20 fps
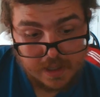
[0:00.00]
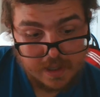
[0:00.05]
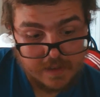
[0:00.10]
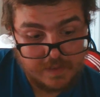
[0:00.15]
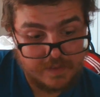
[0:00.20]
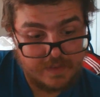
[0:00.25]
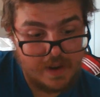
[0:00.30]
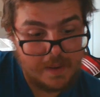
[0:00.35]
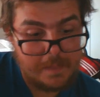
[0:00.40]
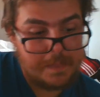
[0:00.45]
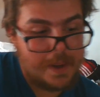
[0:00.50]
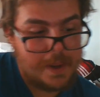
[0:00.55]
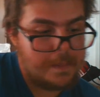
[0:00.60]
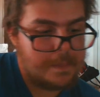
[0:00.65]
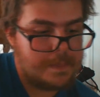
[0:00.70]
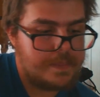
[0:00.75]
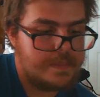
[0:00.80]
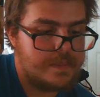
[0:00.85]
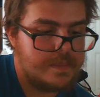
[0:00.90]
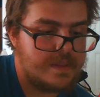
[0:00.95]
Front bump,
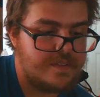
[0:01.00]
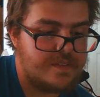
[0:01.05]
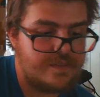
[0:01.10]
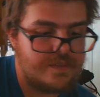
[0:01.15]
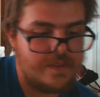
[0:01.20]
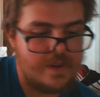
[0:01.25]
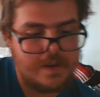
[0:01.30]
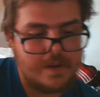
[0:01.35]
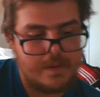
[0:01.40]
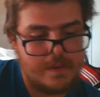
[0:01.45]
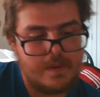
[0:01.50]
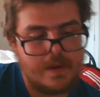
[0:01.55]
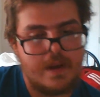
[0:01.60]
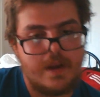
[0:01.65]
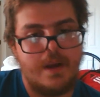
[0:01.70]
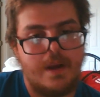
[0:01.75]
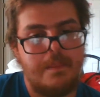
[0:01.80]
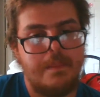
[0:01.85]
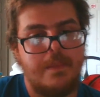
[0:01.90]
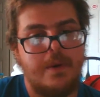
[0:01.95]
the front
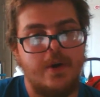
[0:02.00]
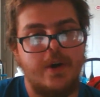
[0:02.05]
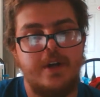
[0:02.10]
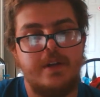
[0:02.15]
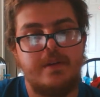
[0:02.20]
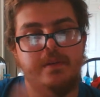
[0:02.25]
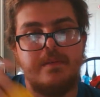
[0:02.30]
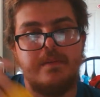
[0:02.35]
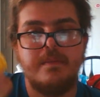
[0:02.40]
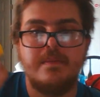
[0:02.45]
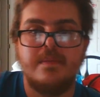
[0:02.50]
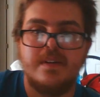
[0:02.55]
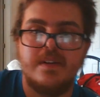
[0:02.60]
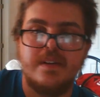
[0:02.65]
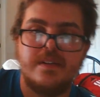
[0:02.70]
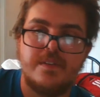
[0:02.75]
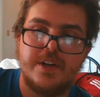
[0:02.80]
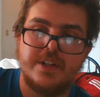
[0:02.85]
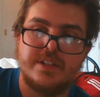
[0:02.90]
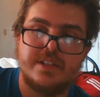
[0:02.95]
hood,
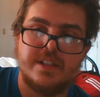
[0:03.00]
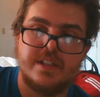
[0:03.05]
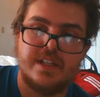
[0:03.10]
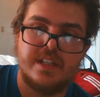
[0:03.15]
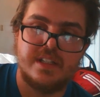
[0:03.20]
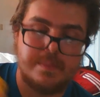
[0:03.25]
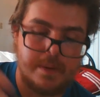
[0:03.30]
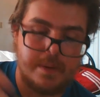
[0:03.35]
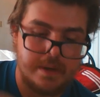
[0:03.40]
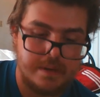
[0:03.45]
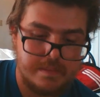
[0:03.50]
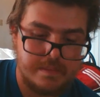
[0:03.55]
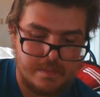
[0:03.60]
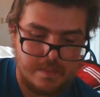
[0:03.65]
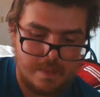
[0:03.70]
raising this part.